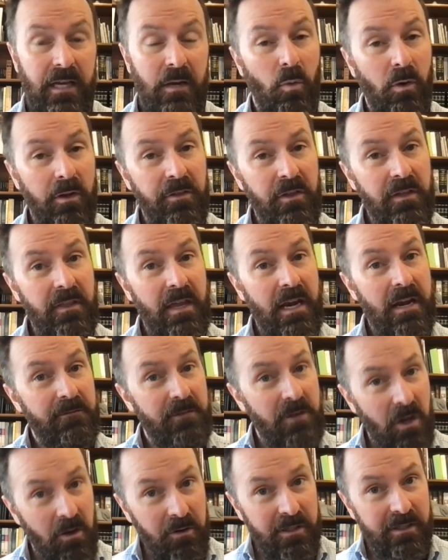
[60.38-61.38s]
And one thing that I've
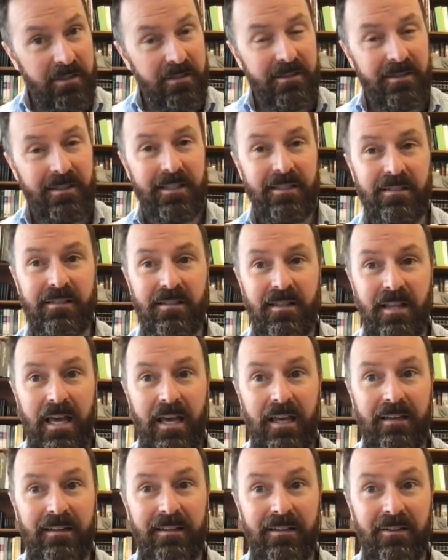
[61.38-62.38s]
noticed is
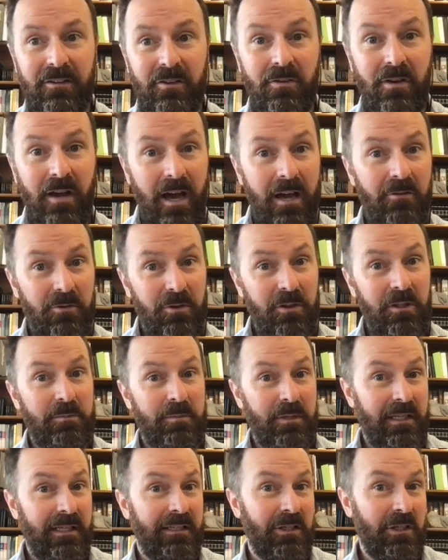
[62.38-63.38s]
that they're not really
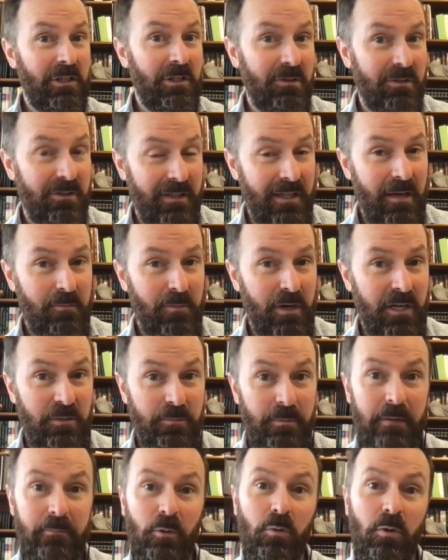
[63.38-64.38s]
being used that much.
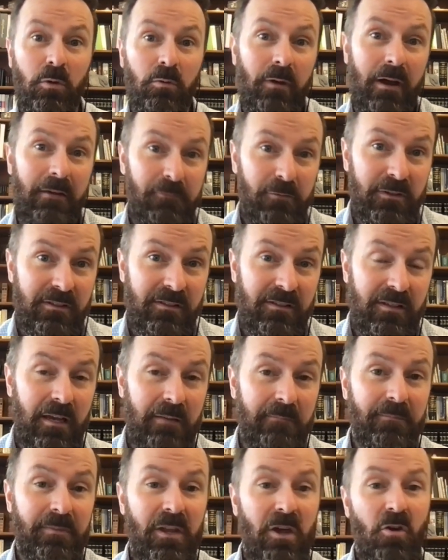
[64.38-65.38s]
People will reference
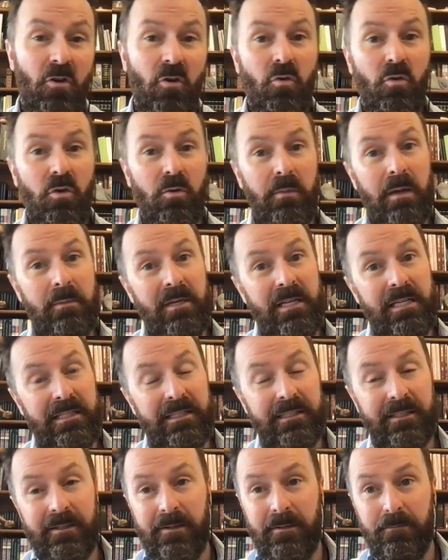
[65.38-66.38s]
them or maybe
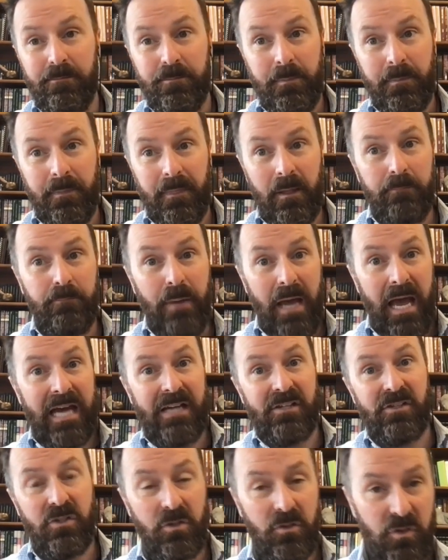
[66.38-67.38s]

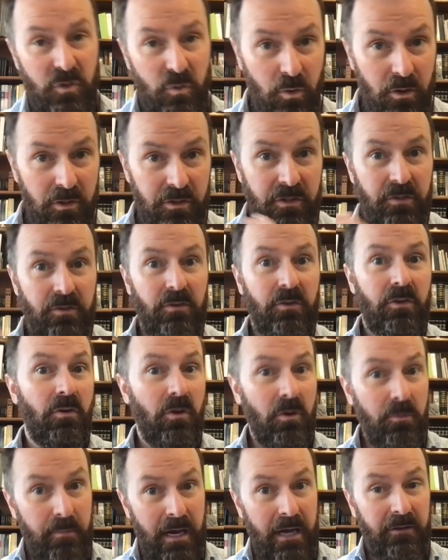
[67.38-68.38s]
pass those words through their
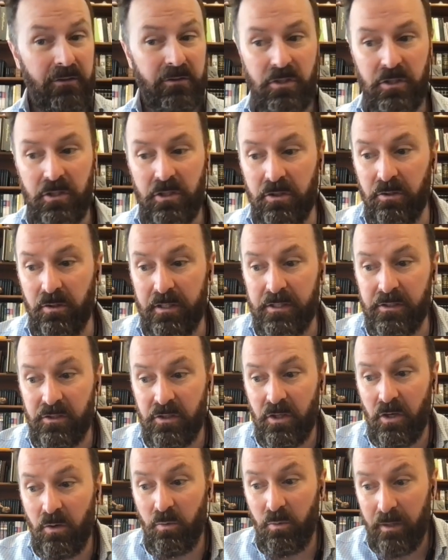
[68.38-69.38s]
own mouth to you. And
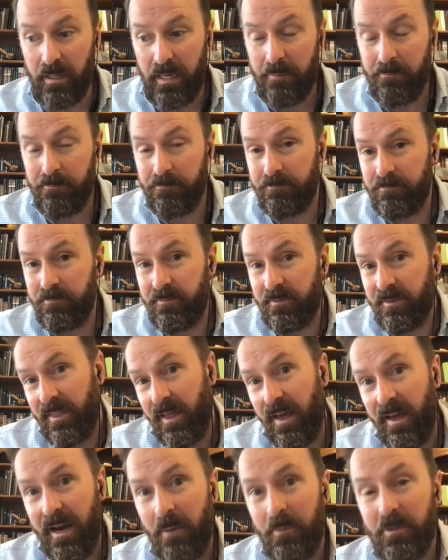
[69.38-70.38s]
so what I
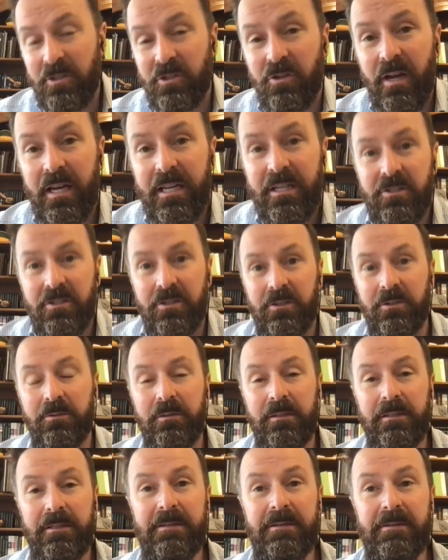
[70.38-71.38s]
thought I would try to do
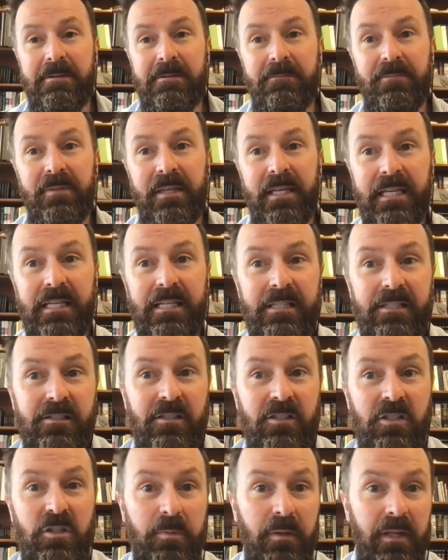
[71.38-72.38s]
is
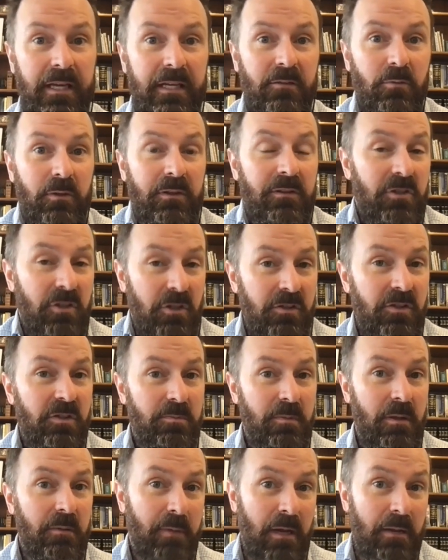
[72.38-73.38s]
explain what the Joseph
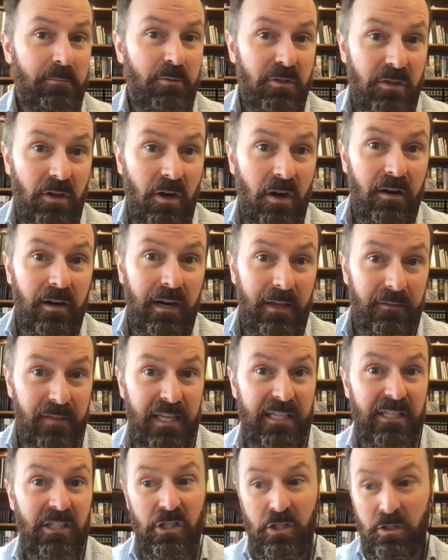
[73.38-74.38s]
Smith Papers are and
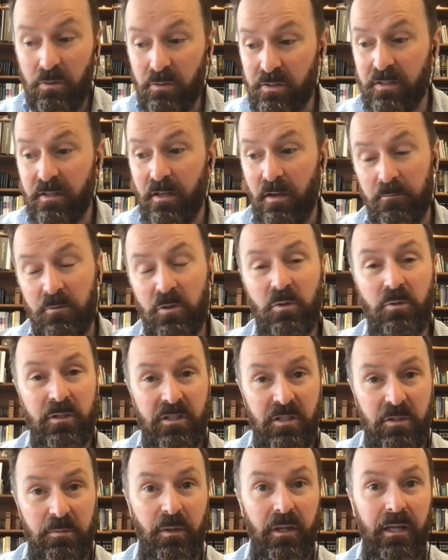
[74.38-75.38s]
then use them to
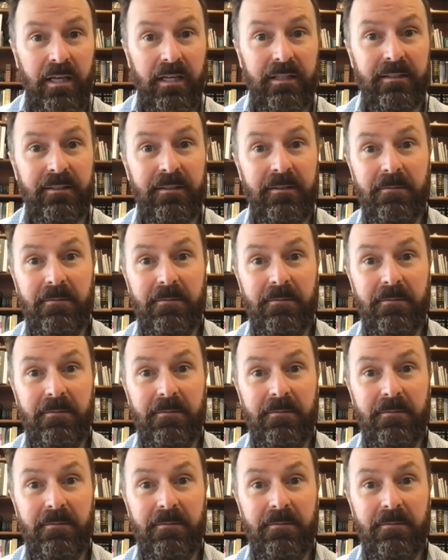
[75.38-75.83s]
explain